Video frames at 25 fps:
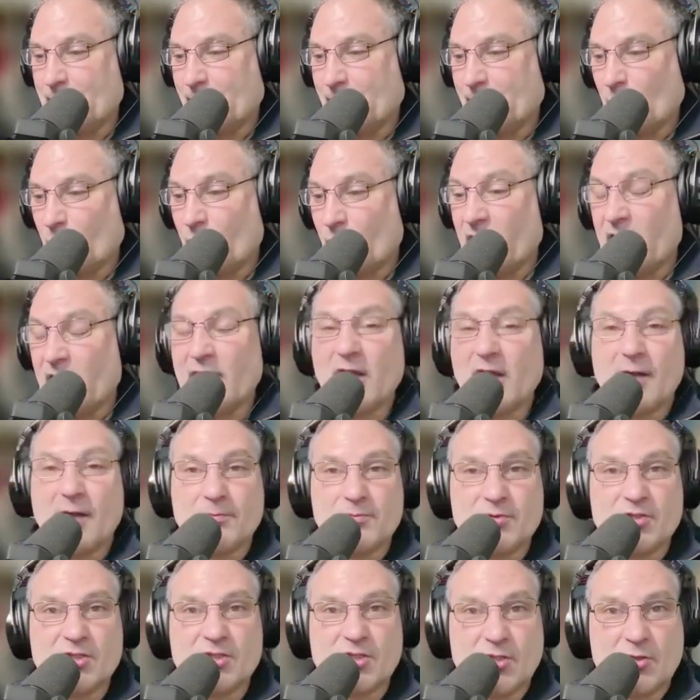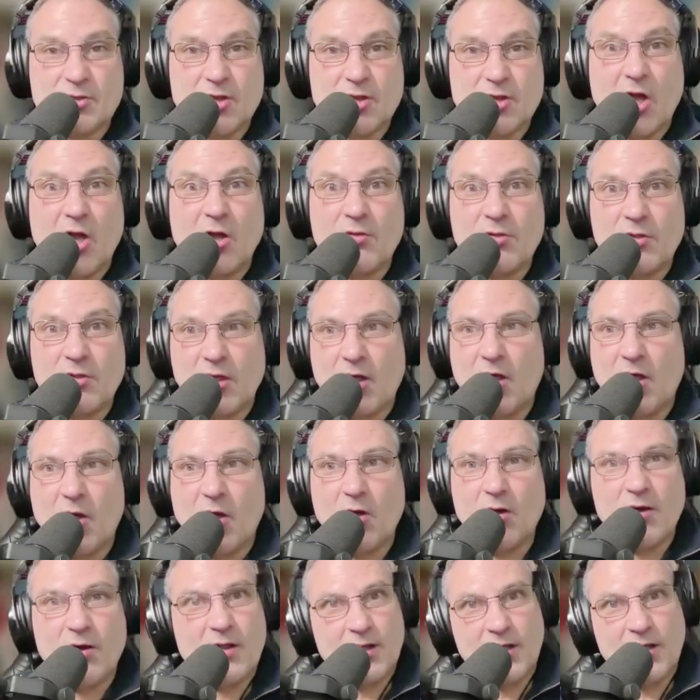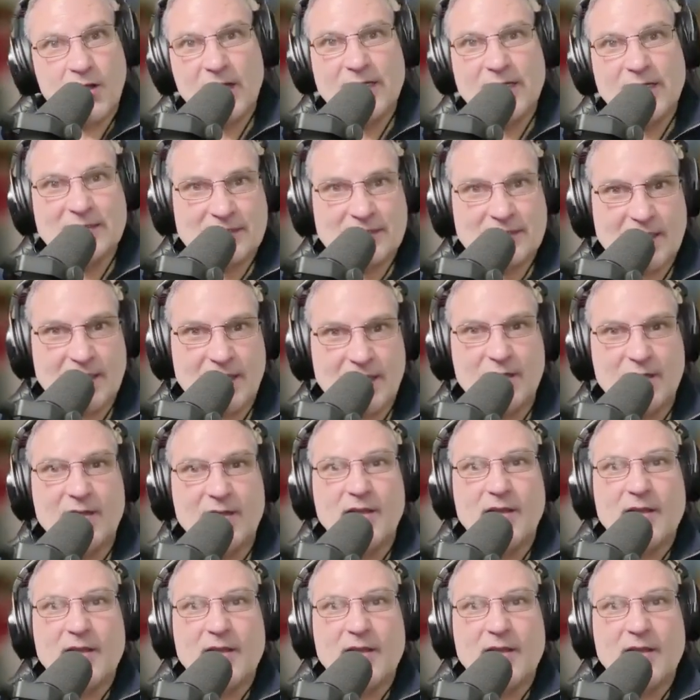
when it comes to the holistic